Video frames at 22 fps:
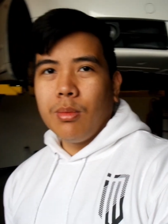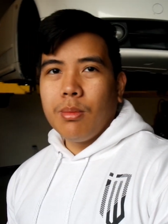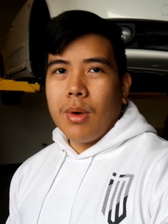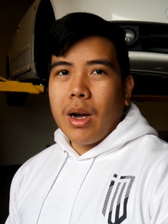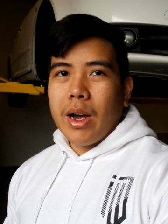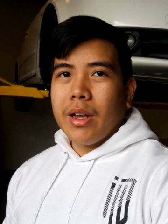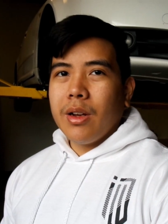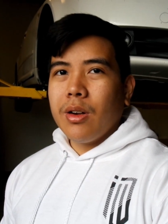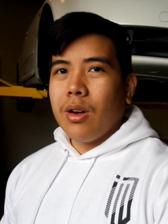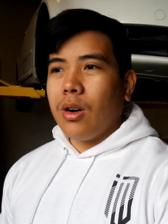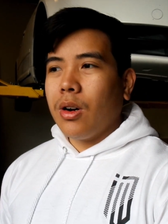to
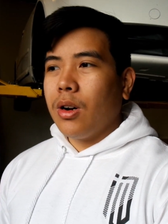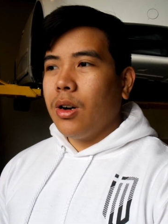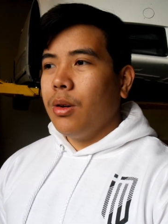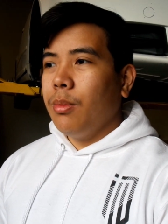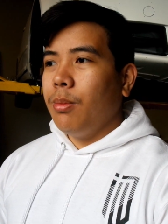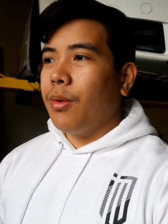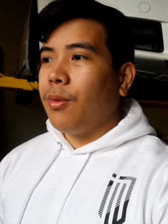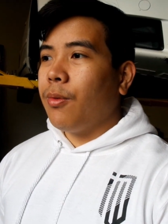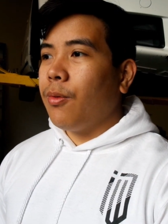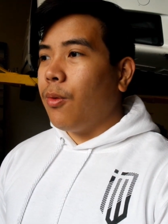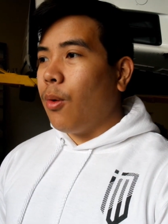my car
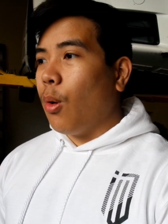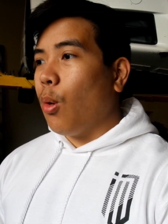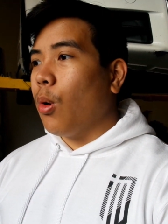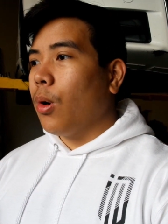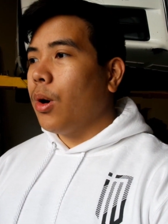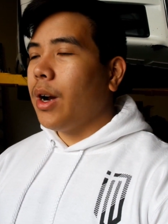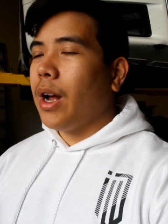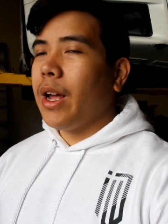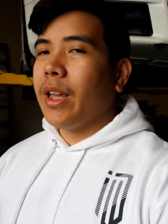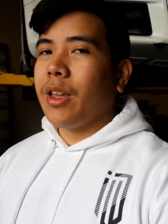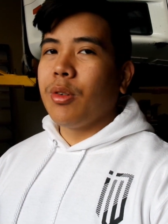
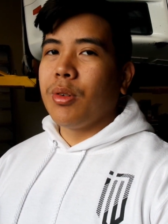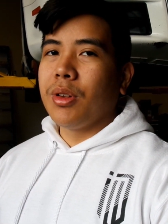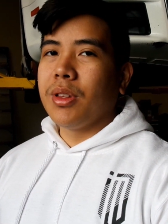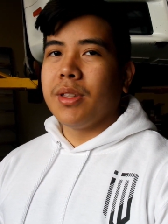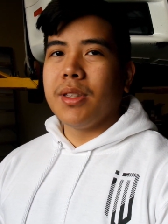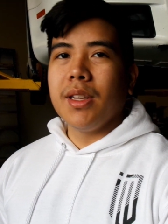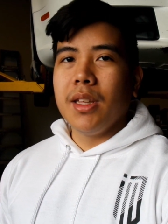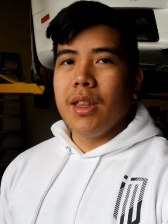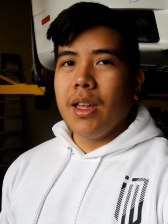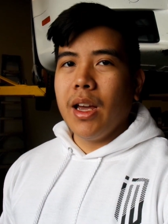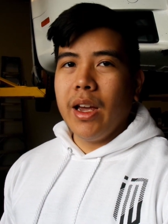before, I couldn't
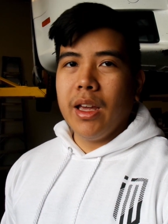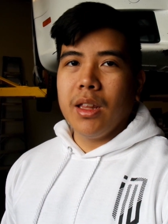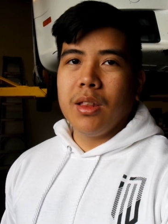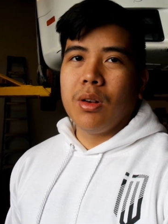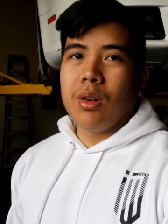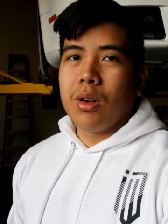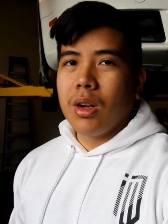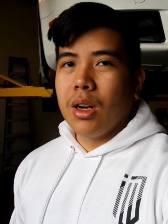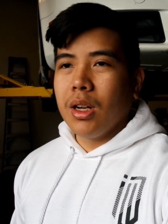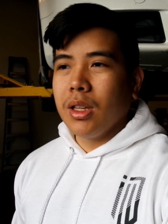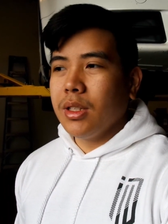see the
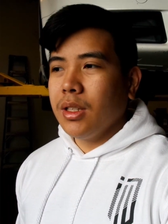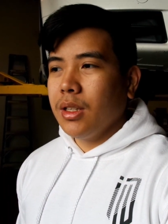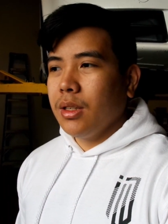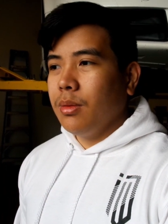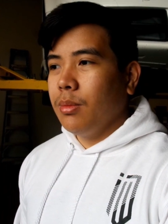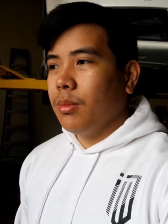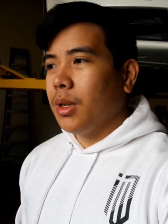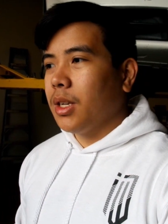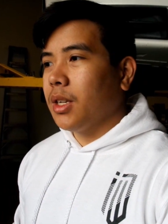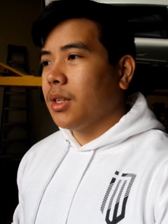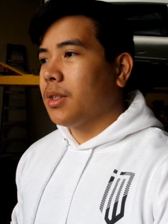ethanol content
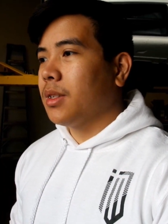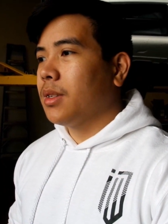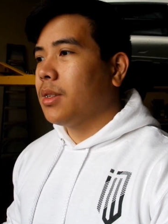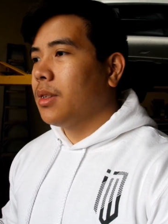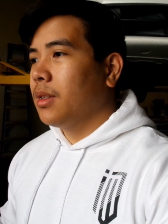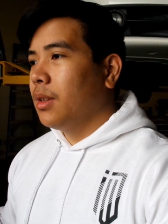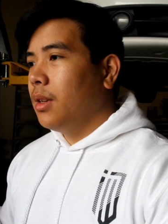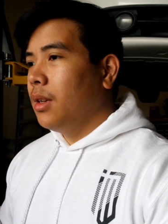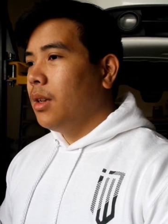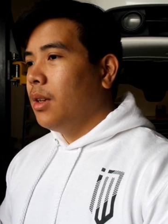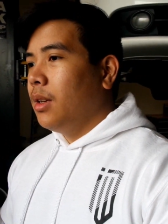
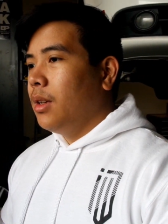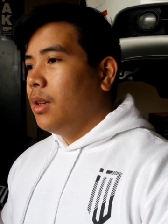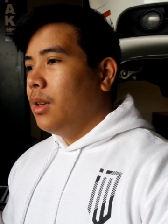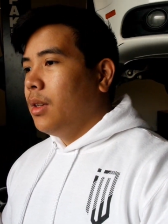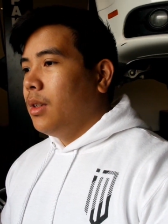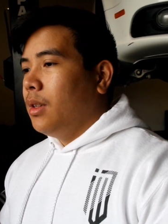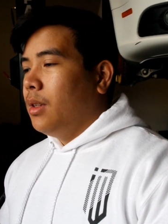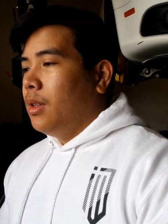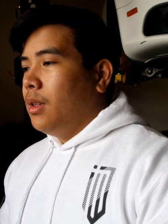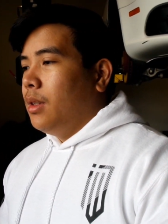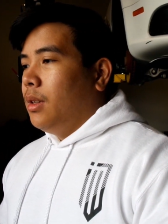because
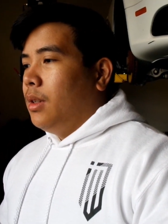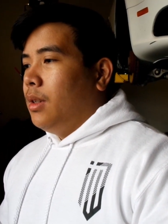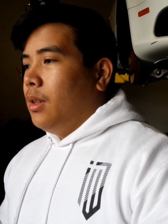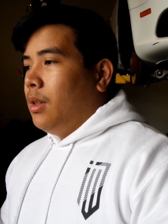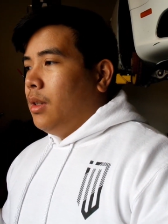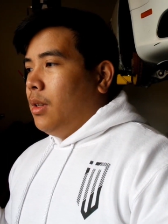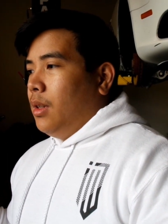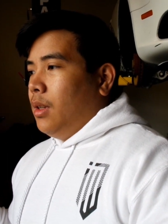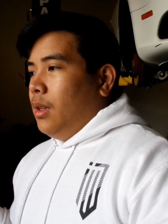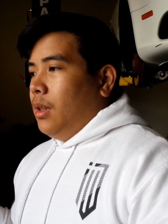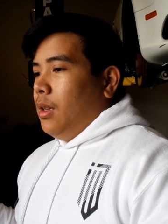
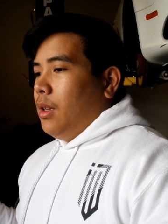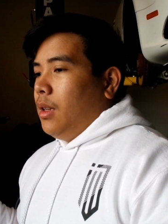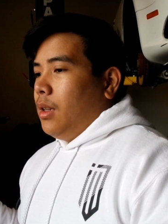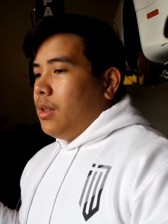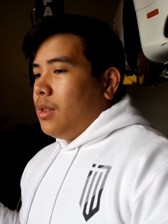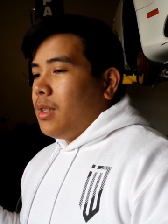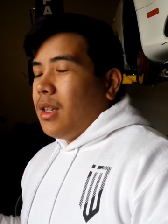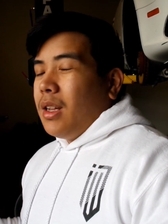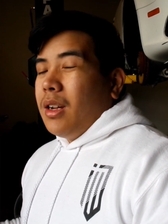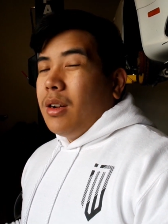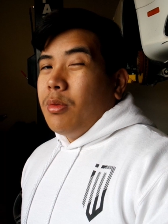
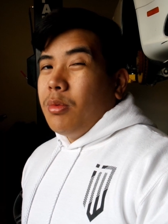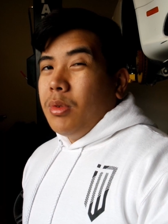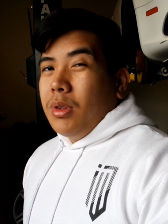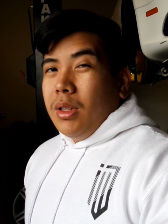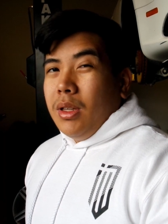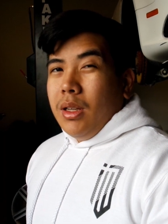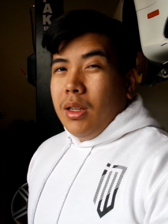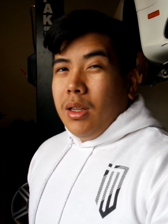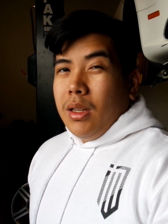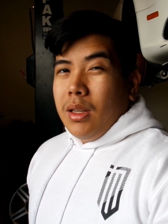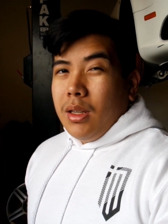it's not
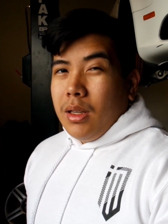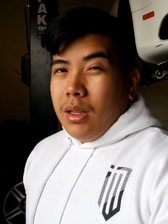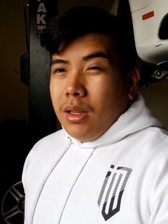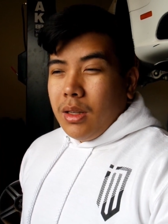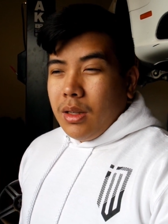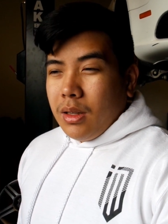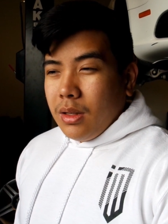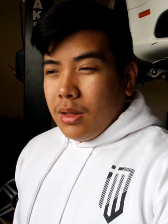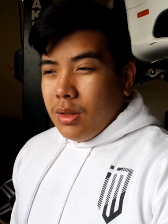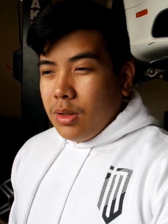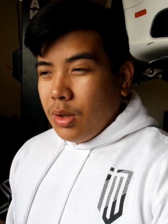really
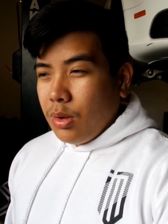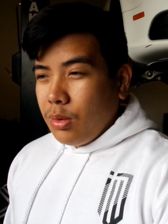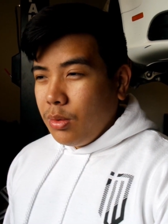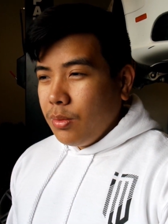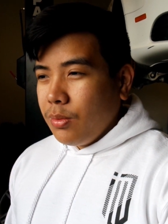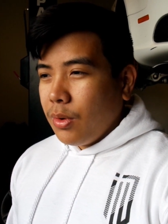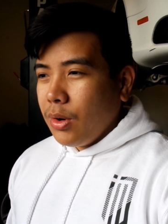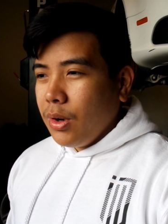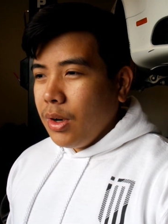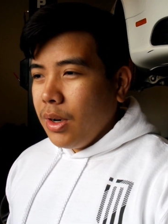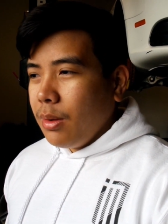
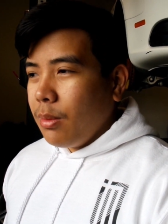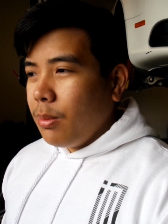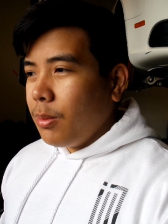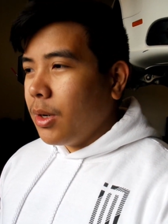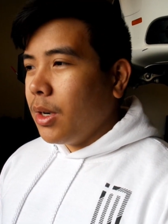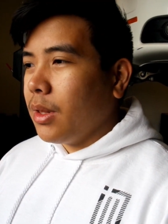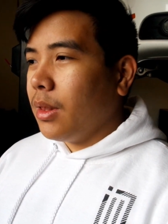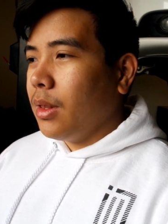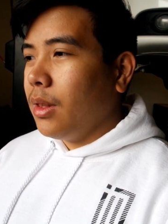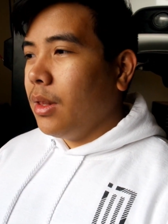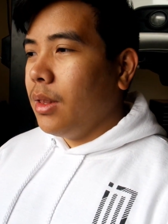tuned for it.
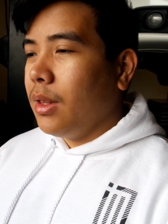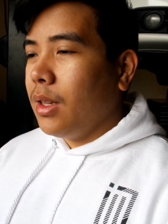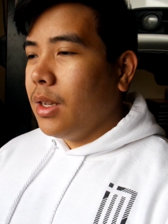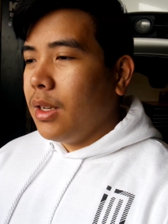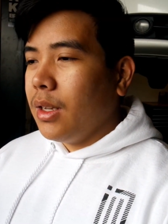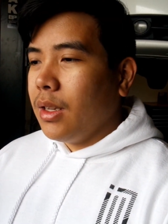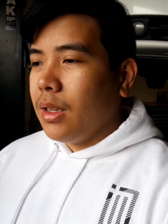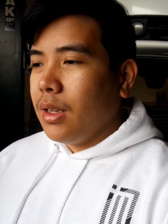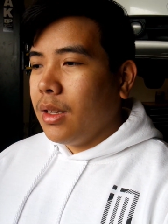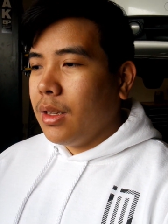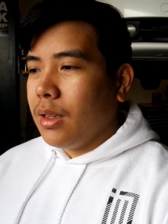But
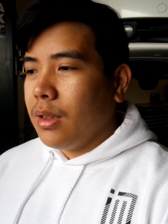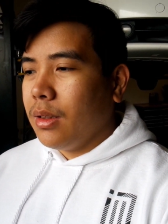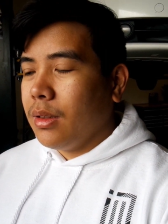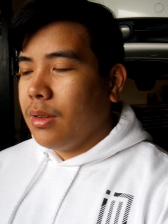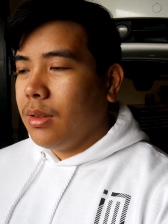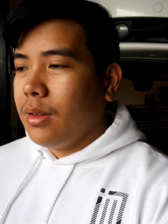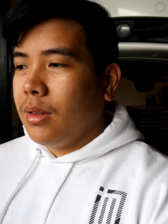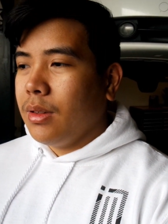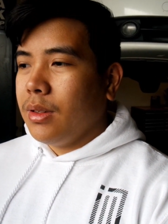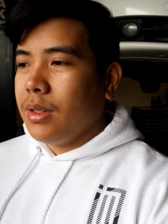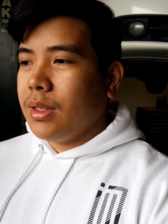the
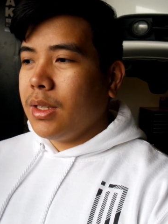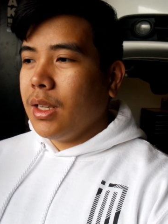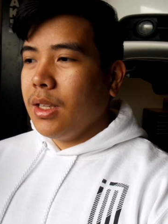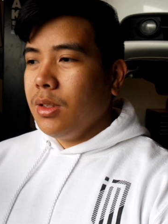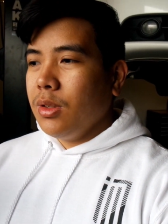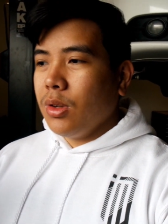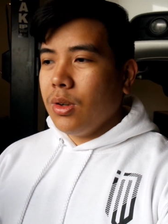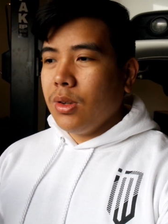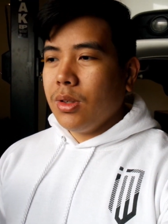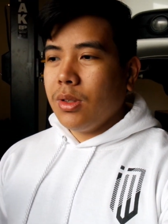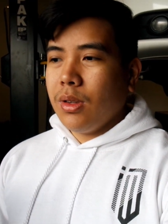
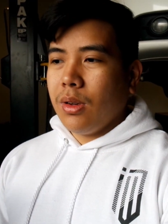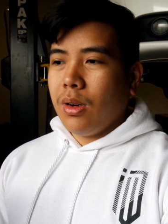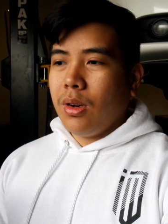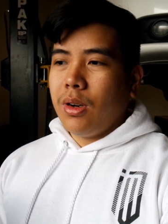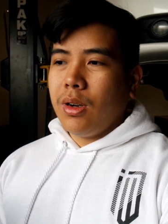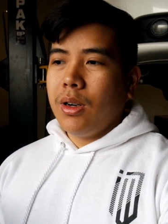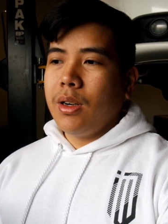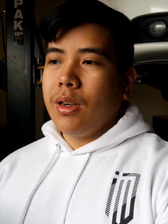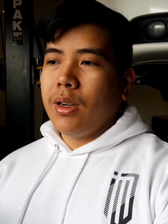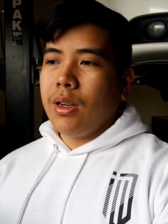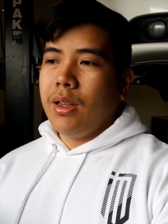sensors
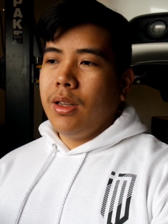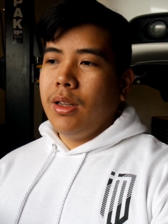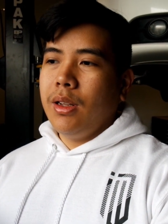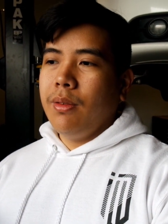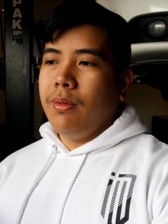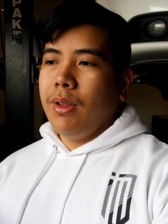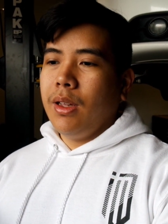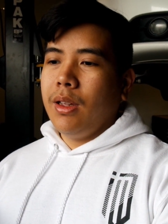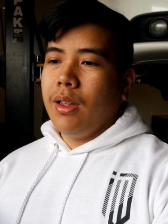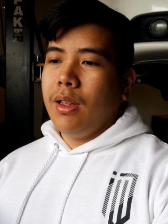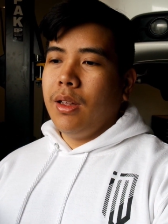are
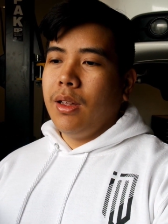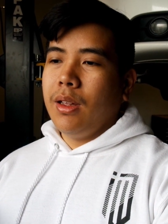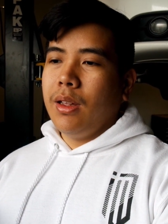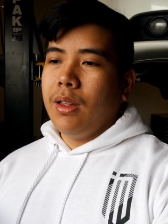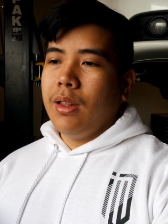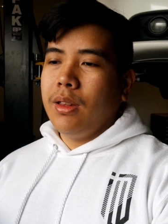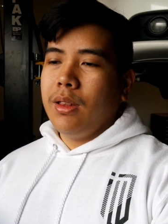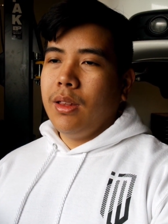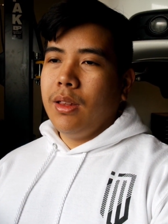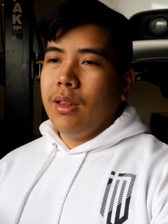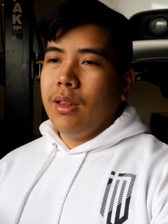giving